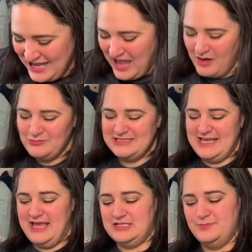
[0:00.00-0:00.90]
I won't say
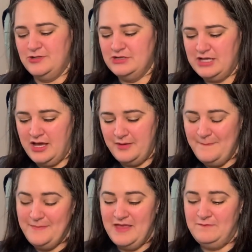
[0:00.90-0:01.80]
expert.
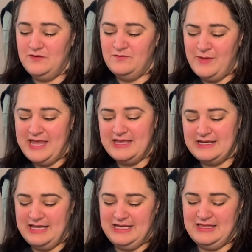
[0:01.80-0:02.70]
If you've made
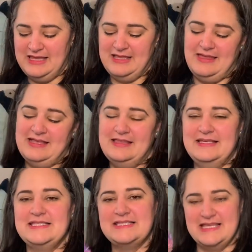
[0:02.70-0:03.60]
anything like
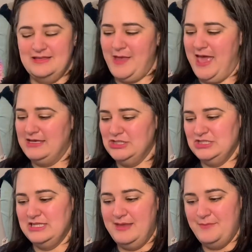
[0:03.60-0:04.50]
this in the past,
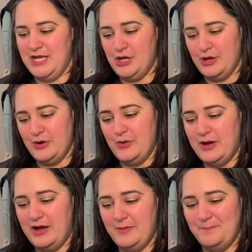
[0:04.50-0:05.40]
let me know
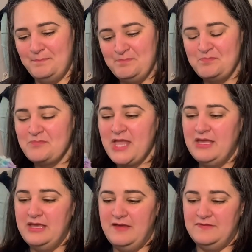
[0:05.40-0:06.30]

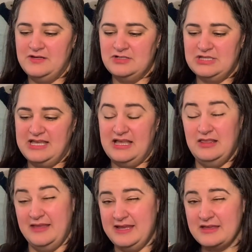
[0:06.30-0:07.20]
if there's like a
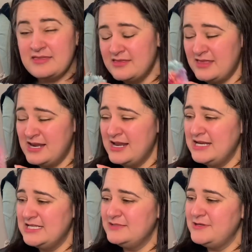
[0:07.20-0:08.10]
length that I
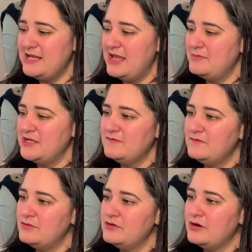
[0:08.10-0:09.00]
need to be aiming
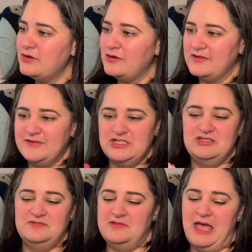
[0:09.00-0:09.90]
for, or if it's,
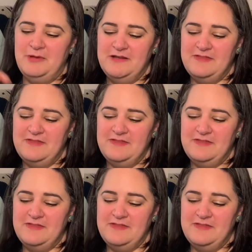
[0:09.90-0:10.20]
I mean, if